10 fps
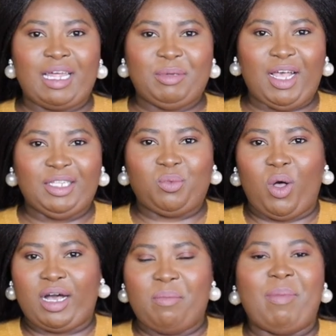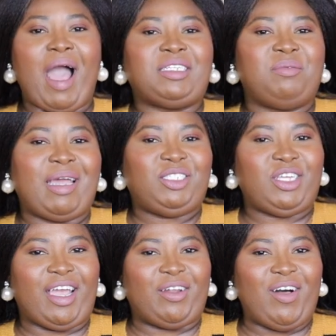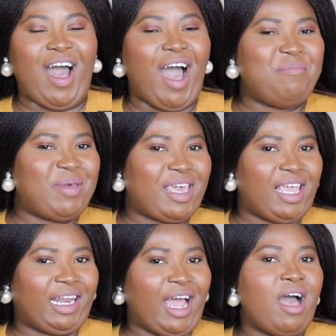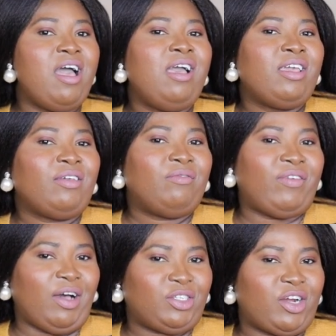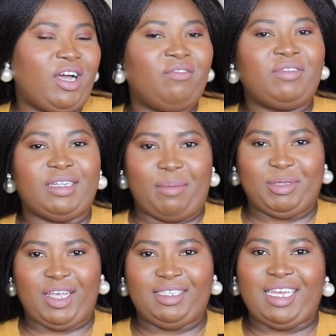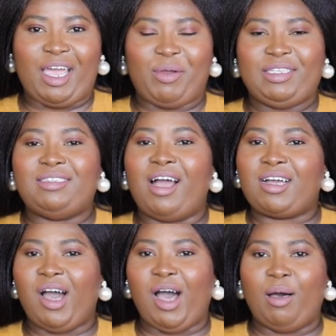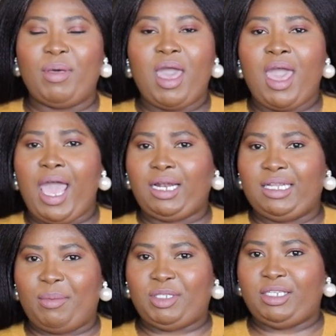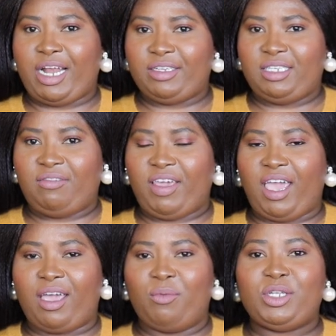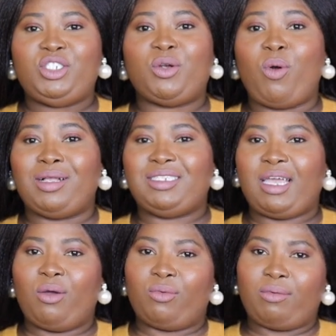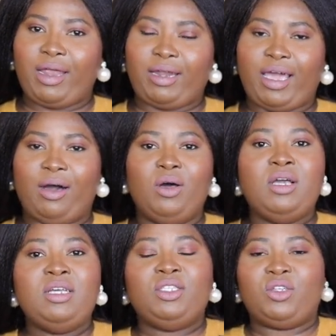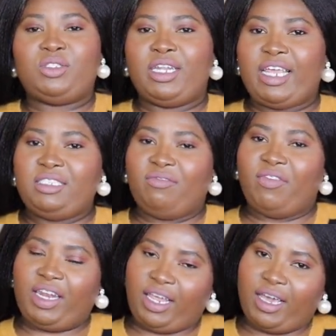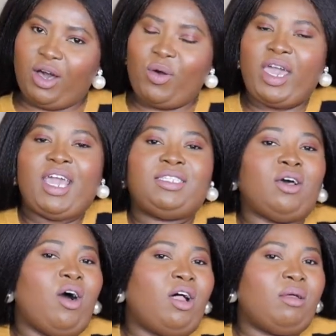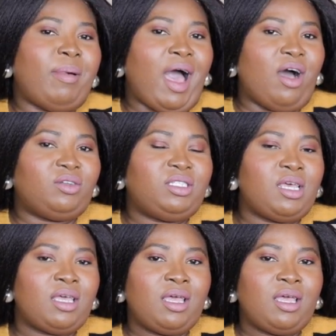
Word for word: Glamazons, welcome back to my channel. I'm Makita, founder of GlamazonDiaries.com and Glamazon Diaries TV, which you're watching right now. So today's video is all about